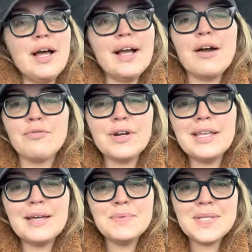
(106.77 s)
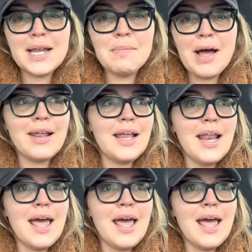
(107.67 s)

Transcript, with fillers: I got really upset about it